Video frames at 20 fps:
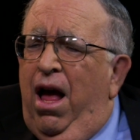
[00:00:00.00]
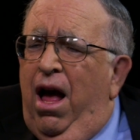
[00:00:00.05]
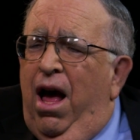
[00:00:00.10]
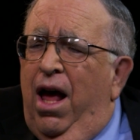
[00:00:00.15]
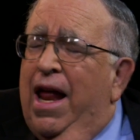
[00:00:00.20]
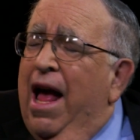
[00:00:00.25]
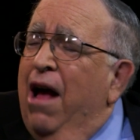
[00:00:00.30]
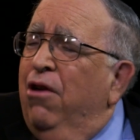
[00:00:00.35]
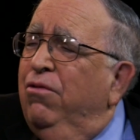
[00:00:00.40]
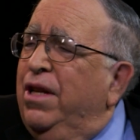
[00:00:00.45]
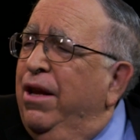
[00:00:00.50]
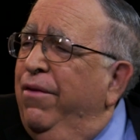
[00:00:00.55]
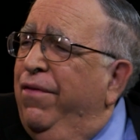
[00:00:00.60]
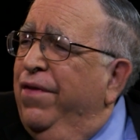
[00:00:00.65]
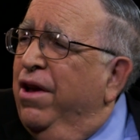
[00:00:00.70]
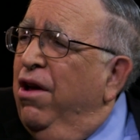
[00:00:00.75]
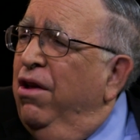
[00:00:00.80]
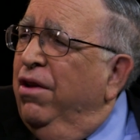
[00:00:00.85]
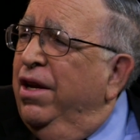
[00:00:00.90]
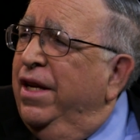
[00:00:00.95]
on how
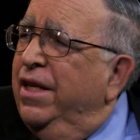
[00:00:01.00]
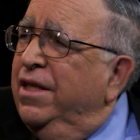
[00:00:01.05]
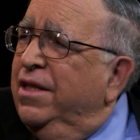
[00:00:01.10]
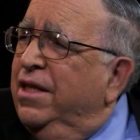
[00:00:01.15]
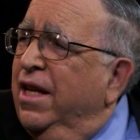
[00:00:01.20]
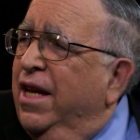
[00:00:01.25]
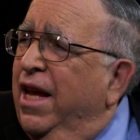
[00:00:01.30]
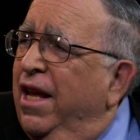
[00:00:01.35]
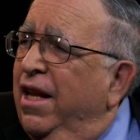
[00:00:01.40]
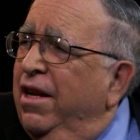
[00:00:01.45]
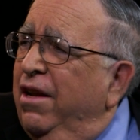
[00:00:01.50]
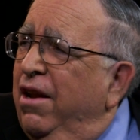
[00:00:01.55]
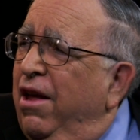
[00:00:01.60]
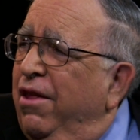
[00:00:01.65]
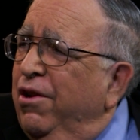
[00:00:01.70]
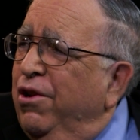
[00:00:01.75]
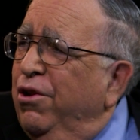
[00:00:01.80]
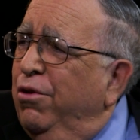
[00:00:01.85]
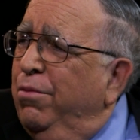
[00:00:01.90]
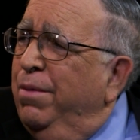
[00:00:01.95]
difficult it is to kill
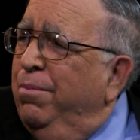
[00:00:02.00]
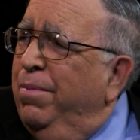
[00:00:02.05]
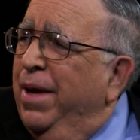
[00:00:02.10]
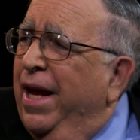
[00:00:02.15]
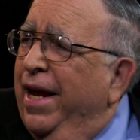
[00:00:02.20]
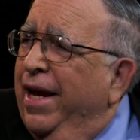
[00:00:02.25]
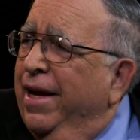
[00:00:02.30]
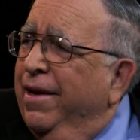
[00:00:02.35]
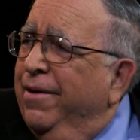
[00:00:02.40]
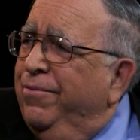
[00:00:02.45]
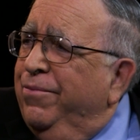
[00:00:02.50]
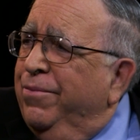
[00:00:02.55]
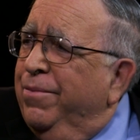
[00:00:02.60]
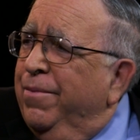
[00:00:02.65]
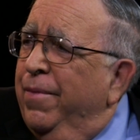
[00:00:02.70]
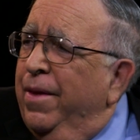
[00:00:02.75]
another human being.